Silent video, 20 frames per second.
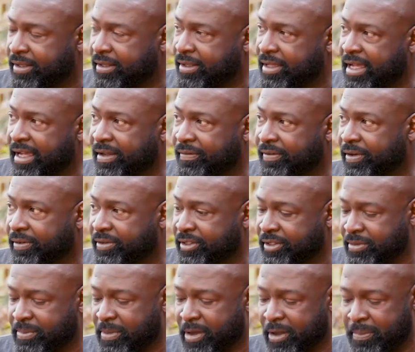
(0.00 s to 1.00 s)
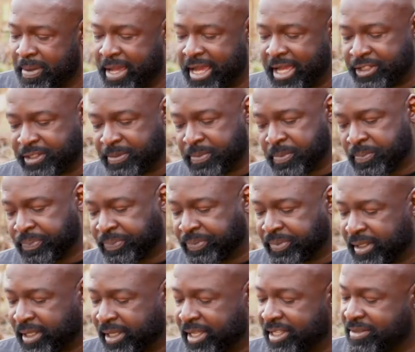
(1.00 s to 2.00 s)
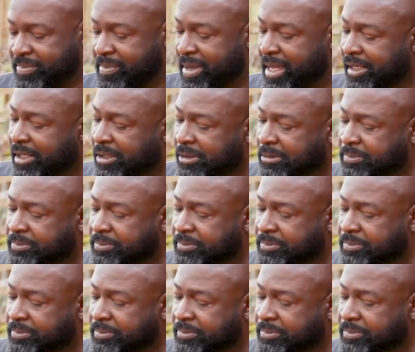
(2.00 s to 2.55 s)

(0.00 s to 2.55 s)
however, on the small batch is mellow